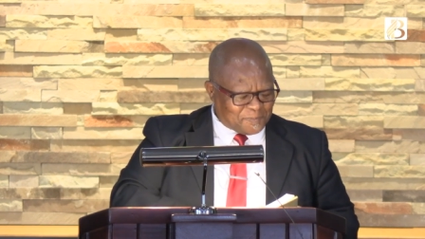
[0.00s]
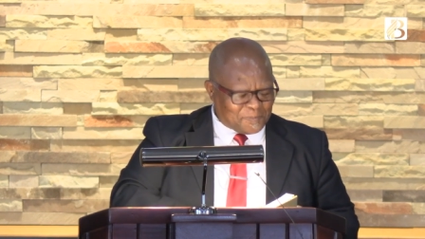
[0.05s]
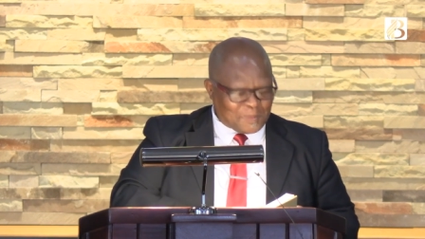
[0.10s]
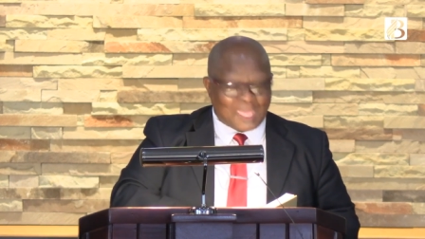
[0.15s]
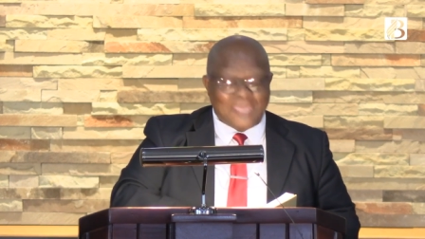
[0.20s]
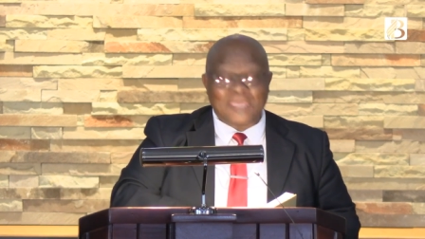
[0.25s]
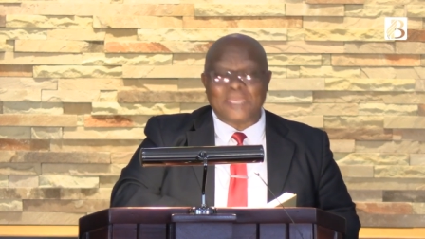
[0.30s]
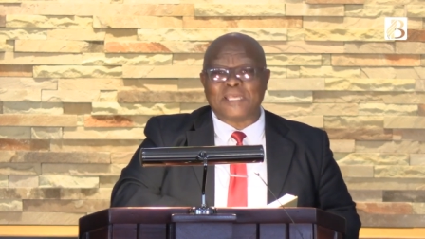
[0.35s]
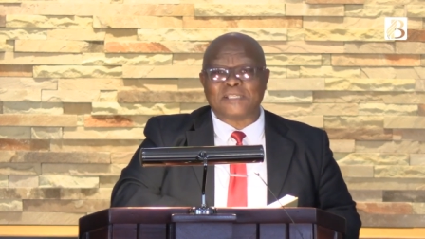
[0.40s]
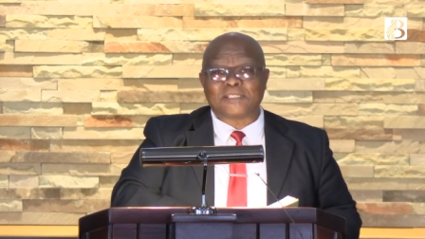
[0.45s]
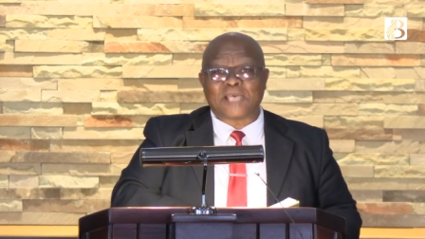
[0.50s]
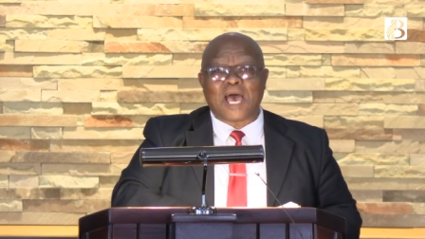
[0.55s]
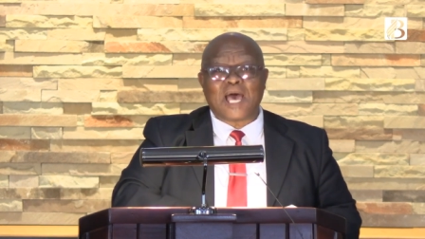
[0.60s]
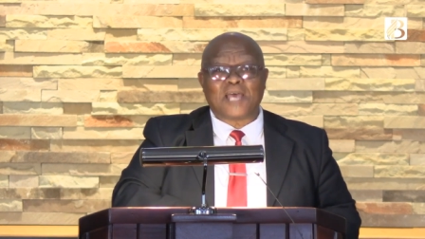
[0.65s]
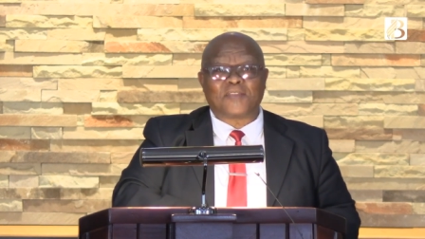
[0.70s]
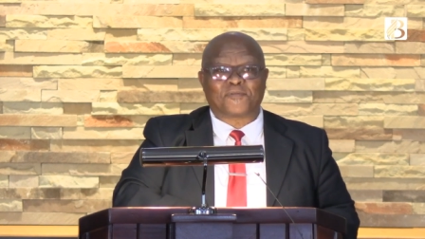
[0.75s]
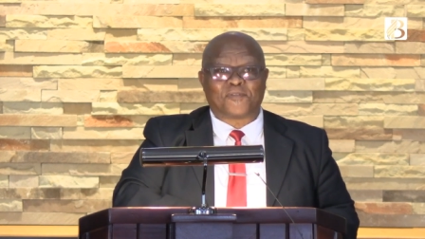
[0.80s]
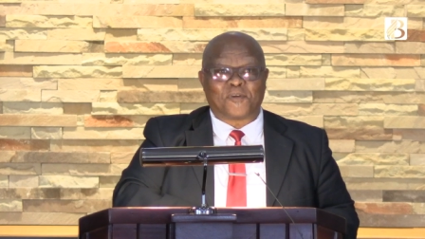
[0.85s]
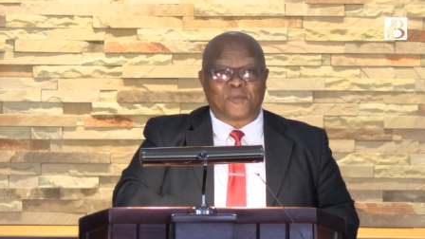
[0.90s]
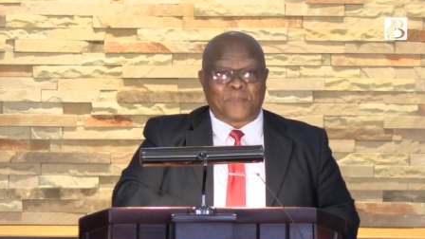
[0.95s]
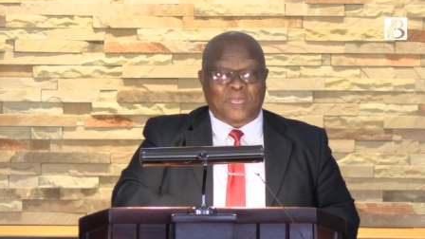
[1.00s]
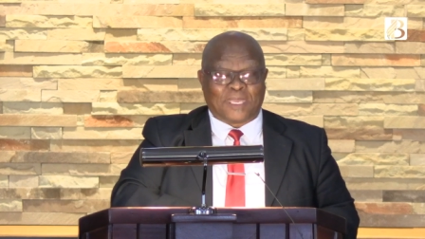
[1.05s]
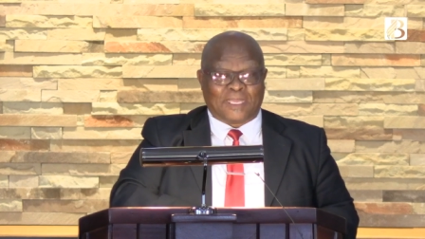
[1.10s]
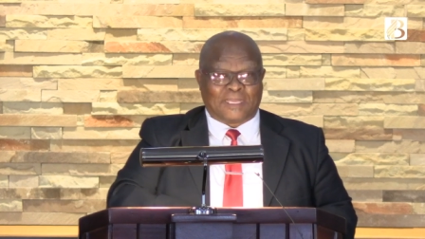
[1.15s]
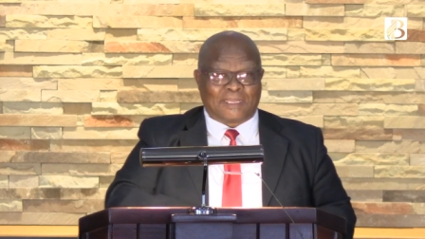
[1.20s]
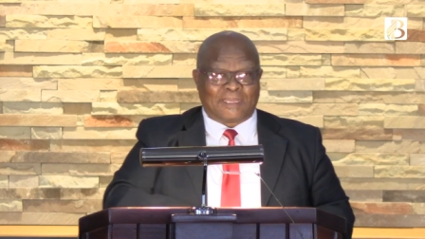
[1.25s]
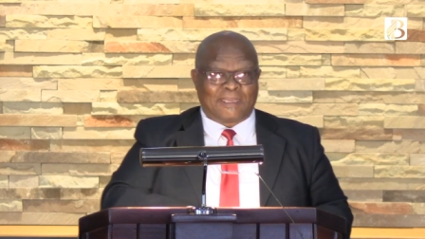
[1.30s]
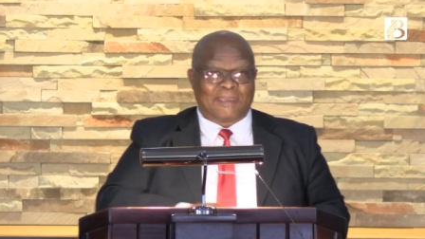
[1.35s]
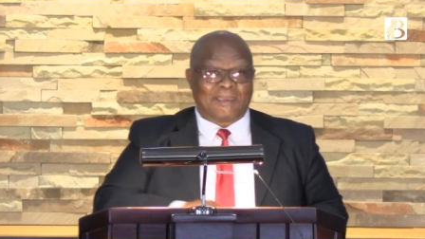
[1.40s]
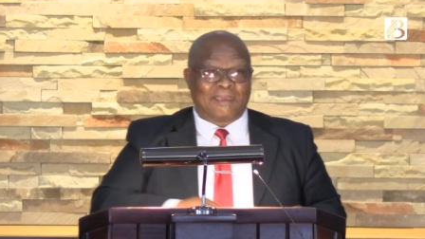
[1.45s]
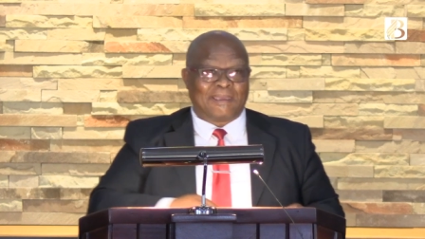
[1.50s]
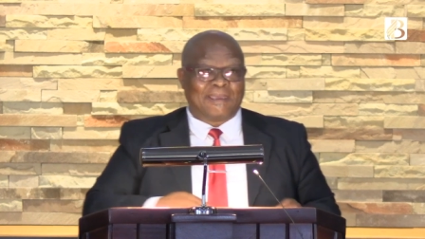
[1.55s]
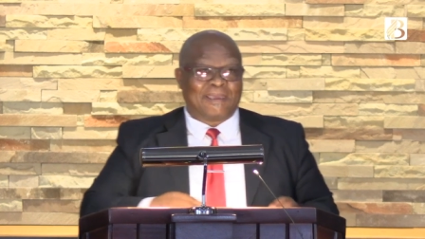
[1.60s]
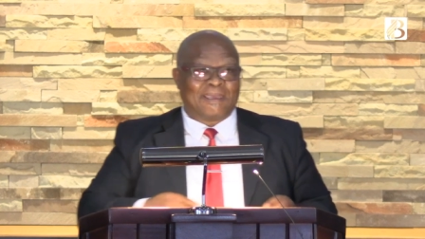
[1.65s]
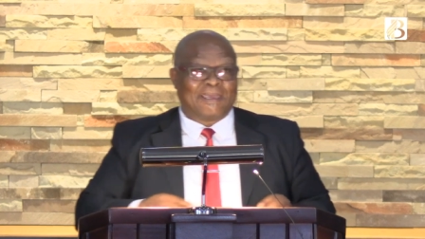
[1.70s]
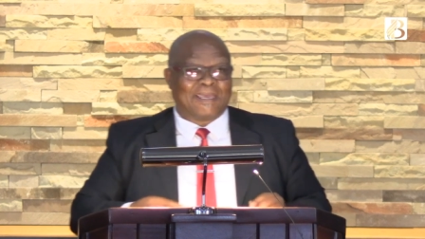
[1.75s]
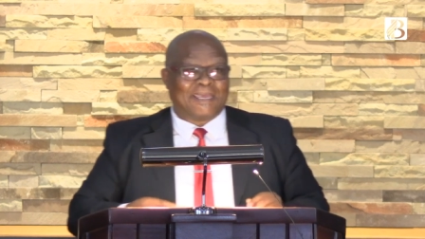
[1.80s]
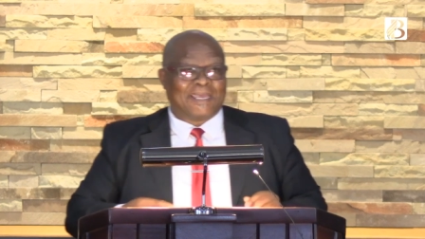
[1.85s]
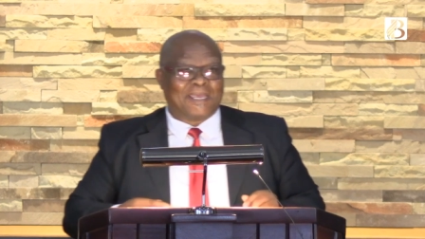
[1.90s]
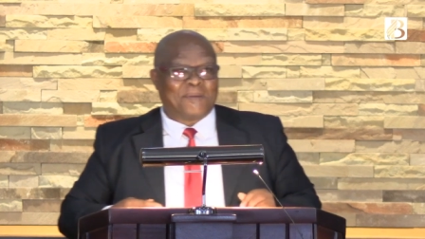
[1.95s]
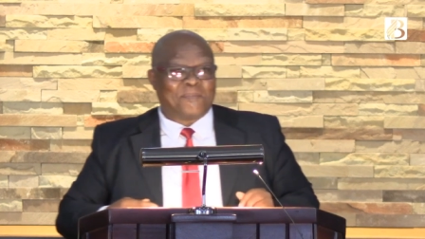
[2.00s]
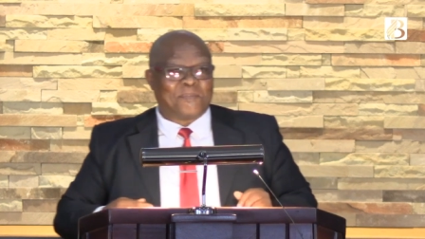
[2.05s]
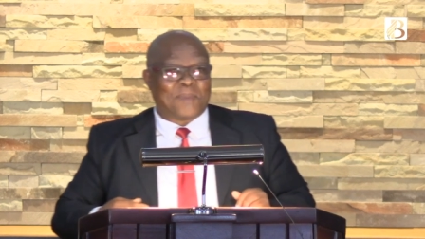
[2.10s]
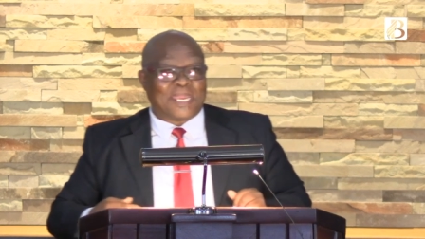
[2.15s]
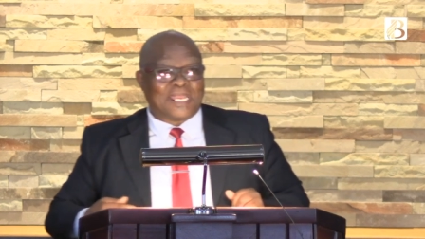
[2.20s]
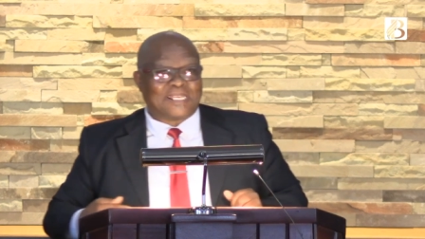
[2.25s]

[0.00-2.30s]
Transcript: it is hard for me. Many